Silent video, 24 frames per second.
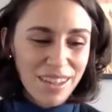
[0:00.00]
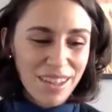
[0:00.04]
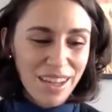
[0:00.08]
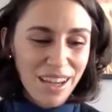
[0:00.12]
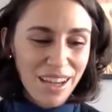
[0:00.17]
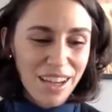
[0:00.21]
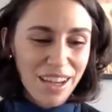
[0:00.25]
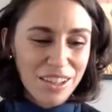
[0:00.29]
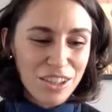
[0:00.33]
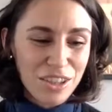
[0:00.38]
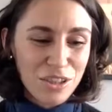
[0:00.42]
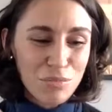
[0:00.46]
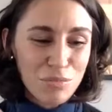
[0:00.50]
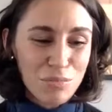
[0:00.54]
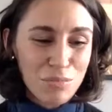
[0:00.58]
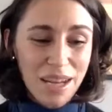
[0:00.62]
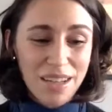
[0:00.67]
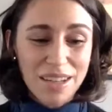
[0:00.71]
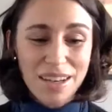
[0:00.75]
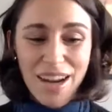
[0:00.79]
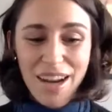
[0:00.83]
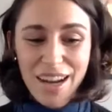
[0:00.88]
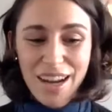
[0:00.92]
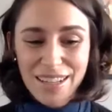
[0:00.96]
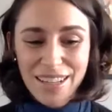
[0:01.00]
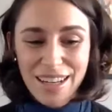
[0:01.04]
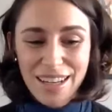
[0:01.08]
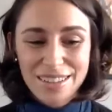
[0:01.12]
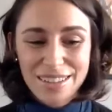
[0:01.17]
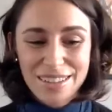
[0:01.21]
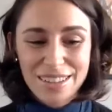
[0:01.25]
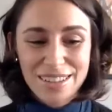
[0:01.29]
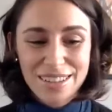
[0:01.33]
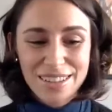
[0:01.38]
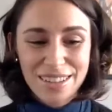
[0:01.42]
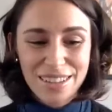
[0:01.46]
You may not
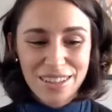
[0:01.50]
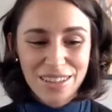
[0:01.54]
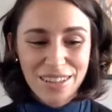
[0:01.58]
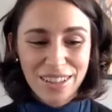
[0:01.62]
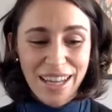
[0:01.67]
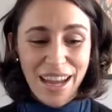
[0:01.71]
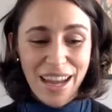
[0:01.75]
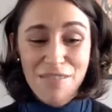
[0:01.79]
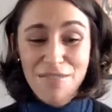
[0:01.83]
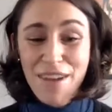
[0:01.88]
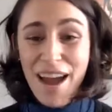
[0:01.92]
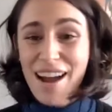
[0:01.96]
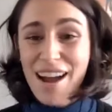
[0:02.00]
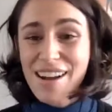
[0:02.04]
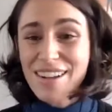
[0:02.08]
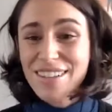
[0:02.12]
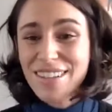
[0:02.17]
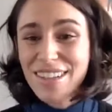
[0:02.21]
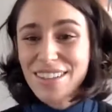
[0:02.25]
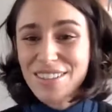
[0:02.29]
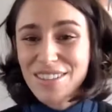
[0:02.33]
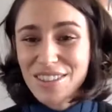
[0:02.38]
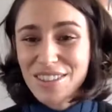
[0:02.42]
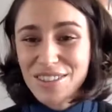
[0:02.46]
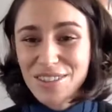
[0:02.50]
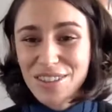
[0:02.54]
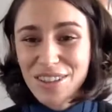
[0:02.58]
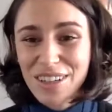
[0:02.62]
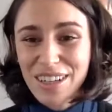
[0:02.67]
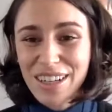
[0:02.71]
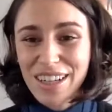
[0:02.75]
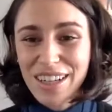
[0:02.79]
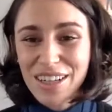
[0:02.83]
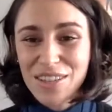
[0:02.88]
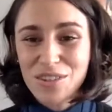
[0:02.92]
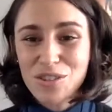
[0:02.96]
necessarily have access to
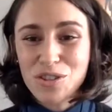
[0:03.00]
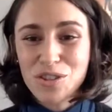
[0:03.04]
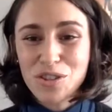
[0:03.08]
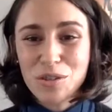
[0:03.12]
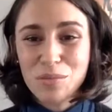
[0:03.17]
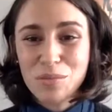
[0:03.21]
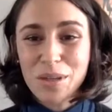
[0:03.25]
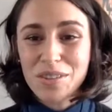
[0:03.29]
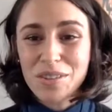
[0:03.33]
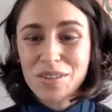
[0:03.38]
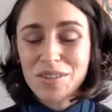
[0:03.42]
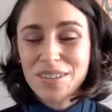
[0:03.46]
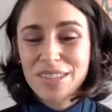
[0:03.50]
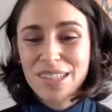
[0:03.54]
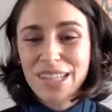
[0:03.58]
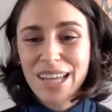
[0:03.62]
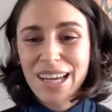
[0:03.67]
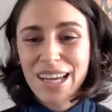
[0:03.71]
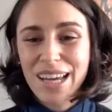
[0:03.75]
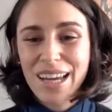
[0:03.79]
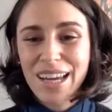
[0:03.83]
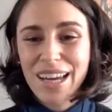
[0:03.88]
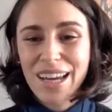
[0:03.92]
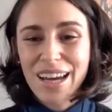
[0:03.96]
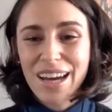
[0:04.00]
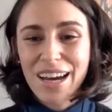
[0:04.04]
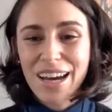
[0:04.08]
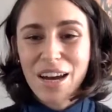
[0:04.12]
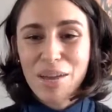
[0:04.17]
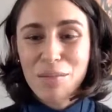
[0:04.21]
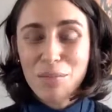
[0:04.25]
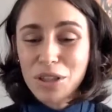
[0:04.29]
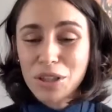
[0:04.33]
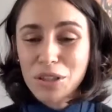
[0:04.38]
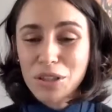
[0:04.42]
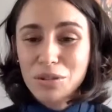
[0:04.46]
certain instruments,
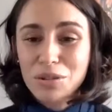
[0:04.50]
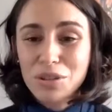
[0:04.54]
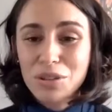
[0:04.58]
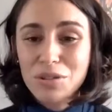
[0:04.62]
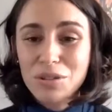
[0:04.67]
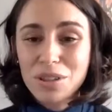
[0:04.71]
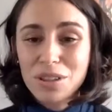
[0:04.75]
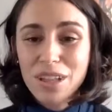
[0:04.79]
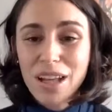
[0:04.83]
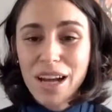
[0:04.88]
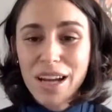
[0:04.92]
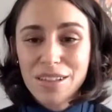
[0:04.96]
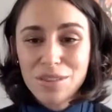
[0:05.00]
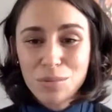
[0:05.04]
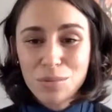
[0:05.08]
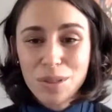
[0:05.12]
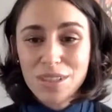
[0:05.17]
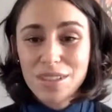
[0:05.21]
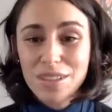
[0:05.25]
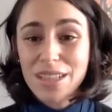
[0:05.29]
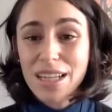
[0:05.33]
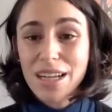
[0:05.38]
but you utilize what is